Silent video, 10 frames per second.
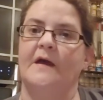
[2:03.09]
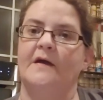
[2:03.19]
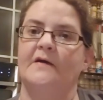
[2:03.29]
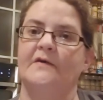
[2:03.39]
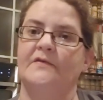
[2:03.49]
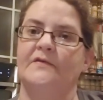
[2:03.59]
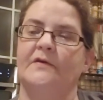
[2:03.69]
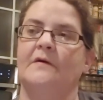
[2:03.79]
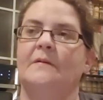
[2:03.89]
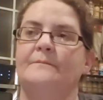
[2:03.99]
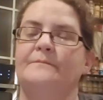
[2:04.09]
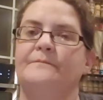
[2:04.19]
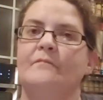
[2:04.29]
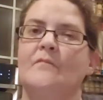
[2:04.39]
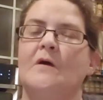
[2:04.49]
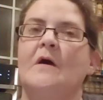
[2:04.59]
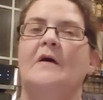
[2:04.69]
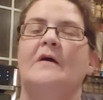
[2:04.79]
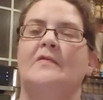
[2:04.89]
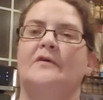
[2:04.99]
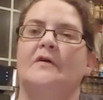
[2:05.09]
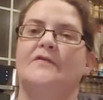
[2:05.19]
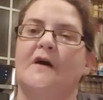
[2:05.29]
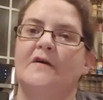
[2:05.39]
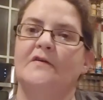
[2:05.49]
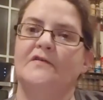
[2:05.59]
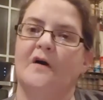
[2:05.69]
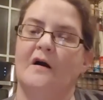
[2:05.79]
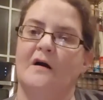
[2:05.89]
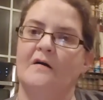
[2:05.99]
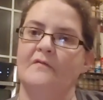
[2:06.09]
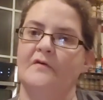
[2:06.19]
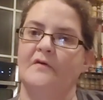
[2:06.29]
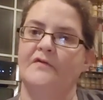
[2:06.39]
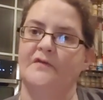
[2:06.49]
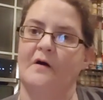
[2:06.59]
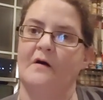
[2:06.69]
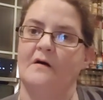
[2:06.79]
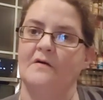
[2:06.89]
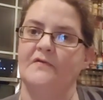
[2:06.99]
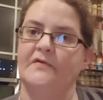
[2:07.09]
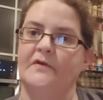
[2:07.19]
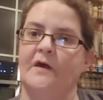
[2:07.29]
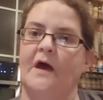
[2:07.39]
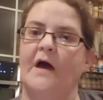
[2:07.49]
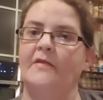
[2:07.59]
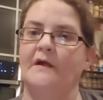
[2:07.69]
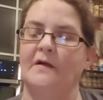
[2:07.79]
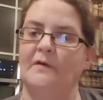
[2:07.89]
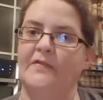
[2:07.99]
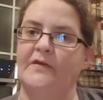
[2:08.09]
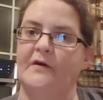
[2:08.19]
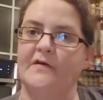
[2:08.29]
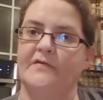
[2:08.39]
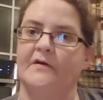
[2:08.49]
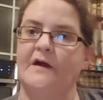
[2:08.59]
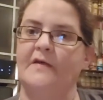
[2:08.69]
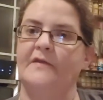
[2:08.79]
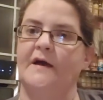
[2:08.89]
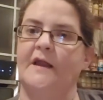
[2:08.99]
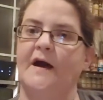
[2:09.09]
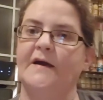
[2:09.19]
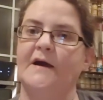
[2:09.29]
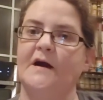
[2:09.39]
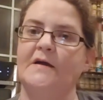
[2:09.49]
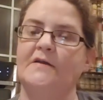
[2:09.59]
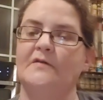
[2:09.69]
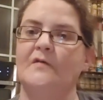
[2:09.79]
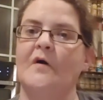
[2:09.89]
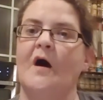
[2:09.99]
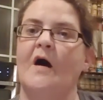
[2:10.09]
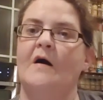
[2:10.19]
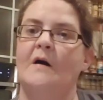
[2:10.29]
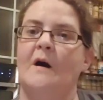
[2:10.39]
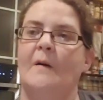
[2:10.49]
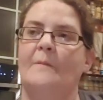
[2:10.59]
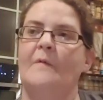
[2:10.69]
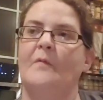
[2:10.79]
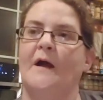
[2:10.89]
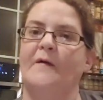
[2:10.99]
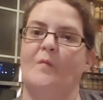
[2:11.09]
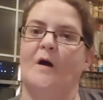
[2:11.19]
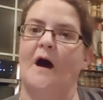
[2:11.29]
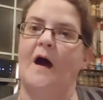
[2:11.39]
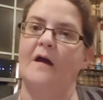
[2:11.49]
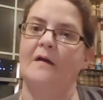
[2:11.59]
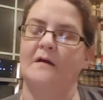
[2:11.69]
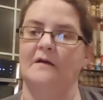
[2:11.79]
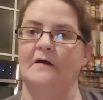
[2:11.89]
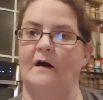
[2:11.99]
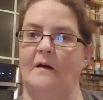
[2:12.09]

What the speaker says: is there are titles of songs, and then I write the author, and then I kind of write what I